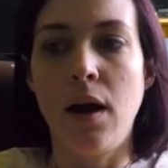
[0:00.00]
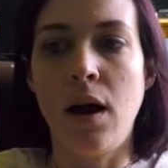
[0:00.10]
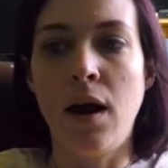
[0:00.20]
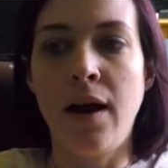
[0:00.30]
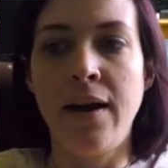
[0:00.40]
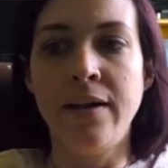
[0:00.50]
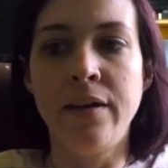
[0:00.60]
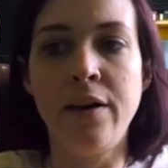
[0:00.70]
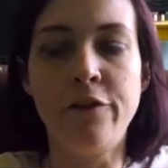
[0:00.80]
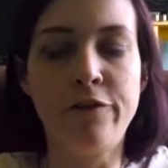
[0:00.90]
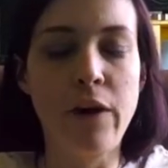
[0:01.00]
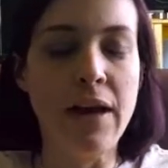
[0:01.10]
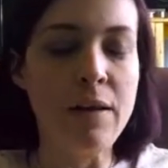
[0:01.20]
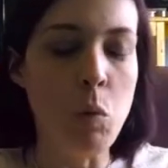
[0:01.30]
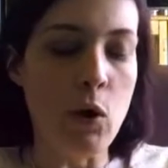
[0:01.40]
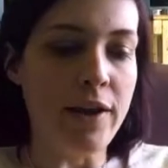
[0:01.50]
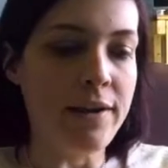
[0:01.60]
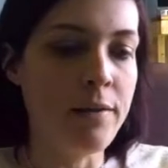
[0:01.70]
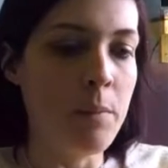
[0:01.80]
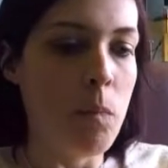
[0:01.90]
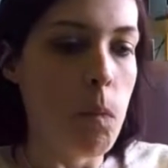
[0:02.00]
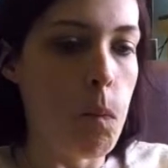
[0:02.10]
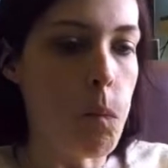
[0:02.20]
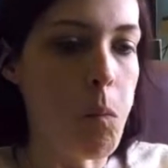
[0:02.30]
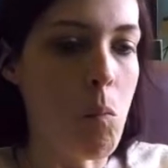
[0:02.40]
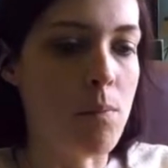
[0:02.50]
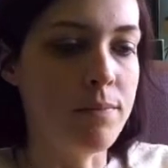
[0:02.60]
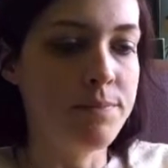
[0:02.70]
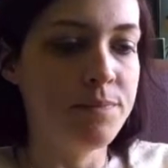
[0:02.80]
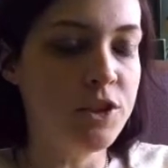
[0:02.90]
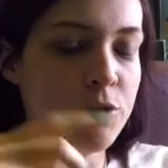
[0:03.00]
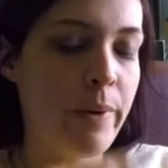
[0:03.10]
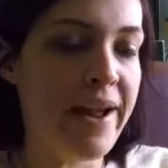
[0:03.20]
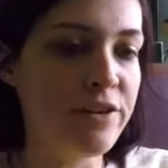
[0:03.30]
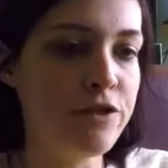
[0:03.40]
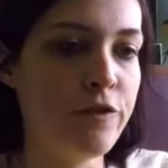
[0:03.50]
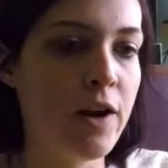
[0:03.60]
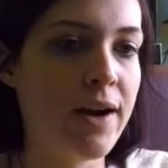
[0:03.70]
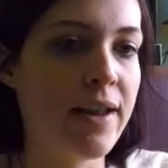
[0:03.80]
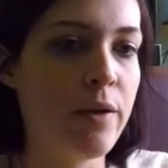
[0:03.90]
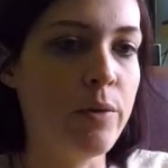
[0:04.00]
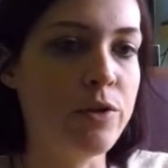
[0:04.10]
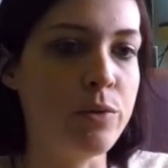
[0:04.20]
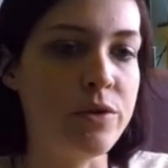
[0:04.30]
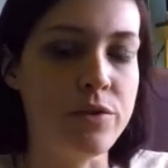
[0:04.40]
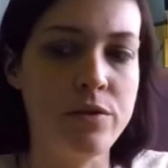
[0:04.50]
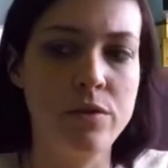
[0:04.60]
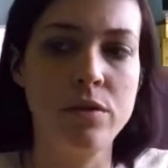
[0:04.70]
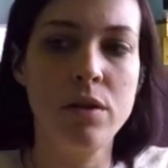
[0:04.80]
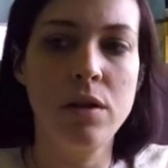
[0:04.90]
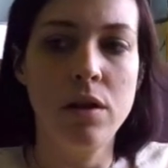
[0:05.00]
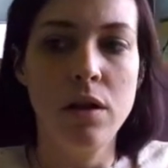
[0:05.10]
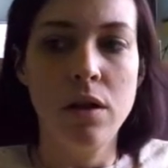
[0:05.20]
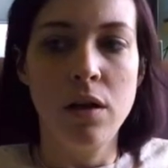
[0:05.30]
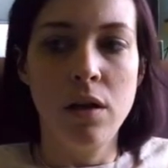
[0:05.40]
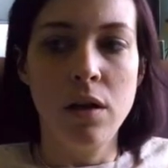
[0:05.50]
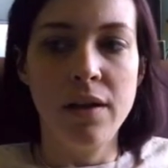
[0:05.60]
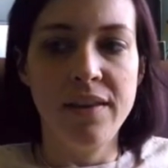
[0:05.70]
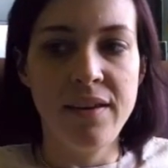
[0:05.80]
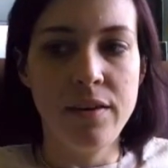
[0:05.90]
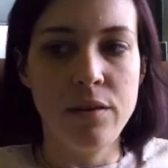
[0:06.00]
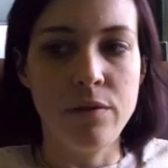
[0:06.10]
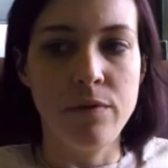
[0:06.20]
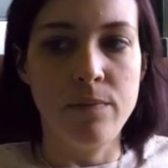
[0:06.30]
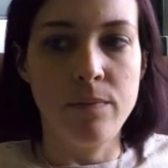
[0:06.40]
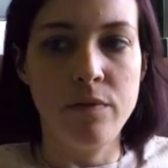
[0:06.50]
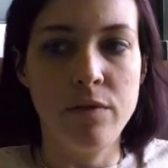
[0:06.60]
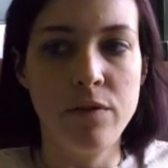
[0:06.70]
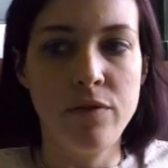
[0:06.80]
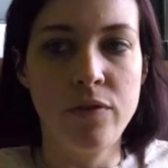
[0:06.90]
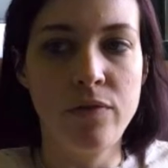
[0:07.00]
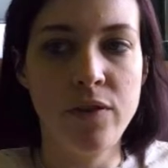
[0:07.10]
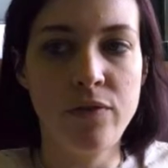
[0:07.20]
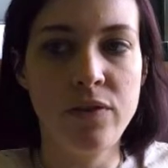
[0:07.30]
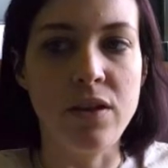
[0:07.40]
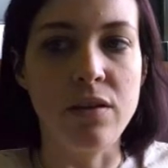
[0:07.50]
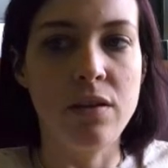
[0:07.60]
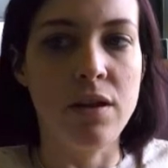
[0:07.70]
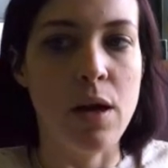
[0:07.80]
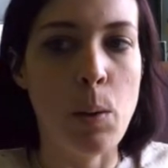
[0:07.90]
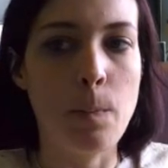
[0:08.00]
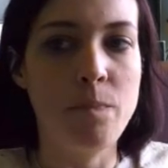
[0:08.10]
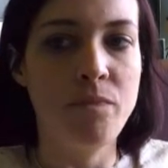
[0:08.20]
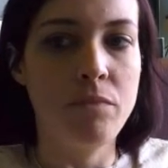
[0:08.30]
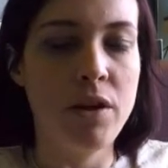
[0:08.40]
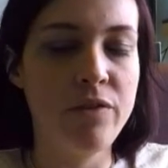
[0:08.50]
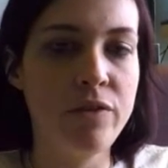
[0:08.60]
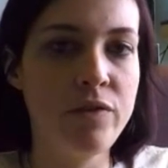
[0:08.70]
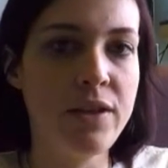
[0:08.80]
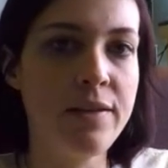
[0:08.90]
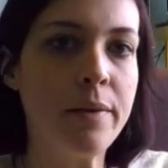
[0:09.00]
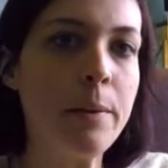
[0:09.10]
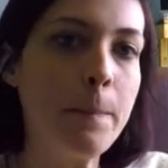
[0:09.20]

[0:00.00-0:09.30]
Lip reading: On Friday morning, this past Friday, which was I think the 15th, yeah, May 15th,